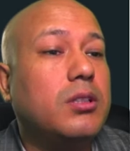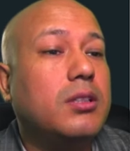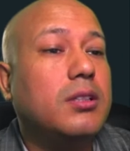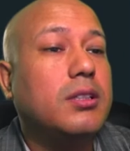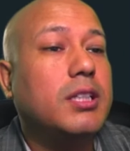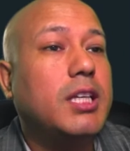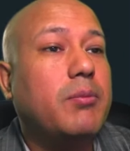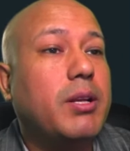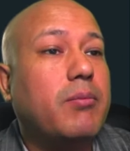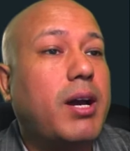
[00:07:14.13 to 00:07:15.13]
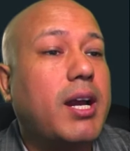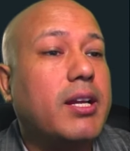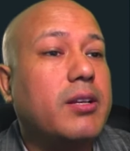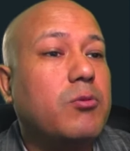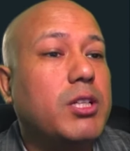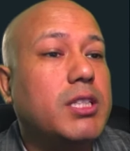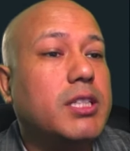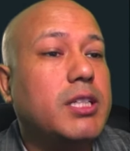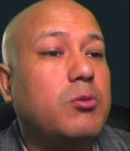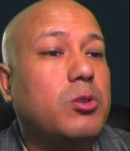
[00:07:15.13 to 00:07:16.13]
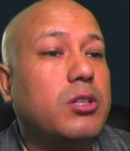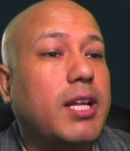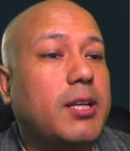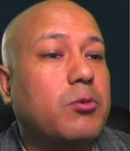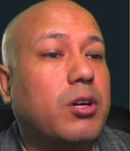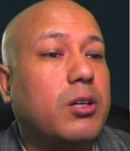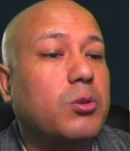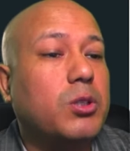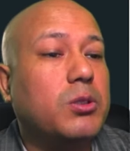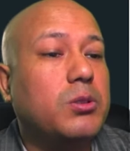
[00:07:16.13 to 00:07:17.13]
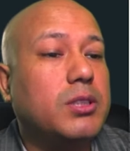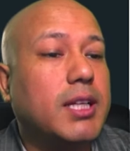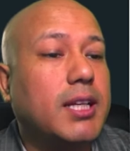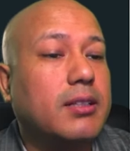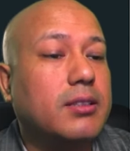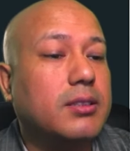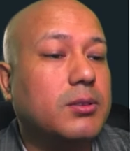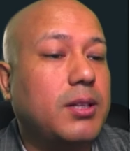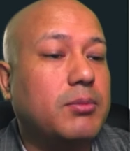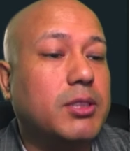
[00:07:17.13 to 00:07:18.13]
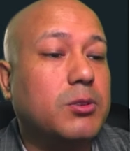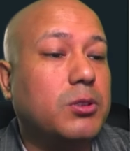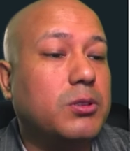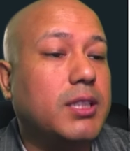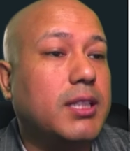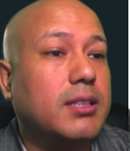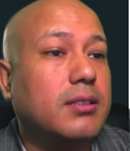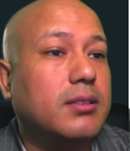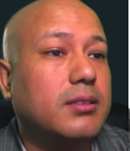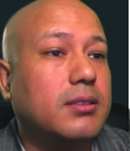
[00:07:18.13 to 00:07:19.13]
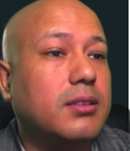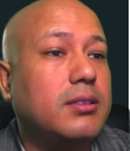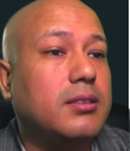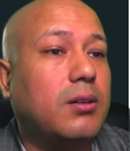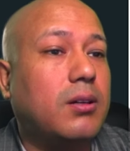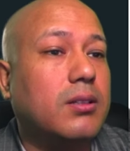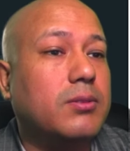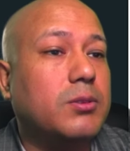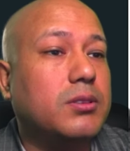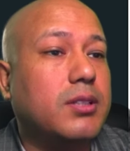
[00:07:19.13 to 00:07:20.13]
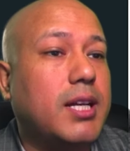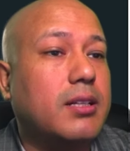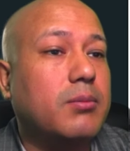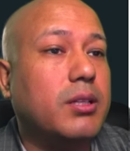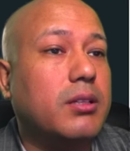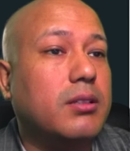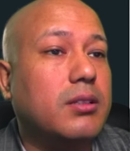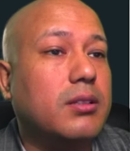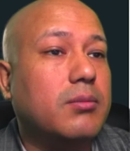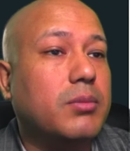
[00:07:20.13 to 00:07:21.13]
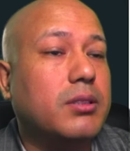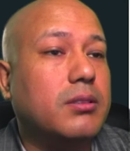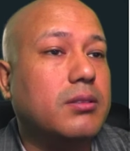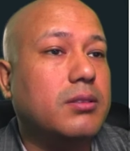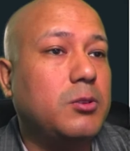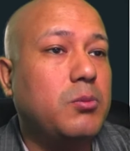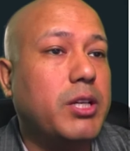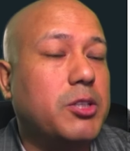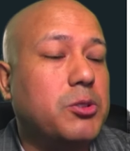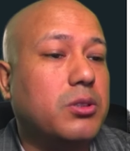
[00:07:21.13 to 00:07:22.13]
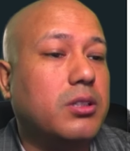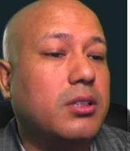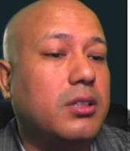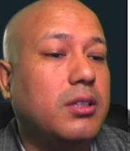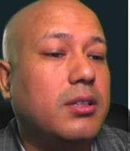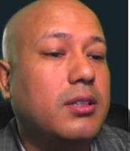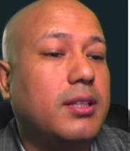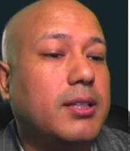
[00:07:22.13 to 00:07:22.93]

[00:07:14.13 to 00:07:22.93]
keep in mind which keyword that you are going to select. So I'm just going to select all of those randomly, but you make sure that you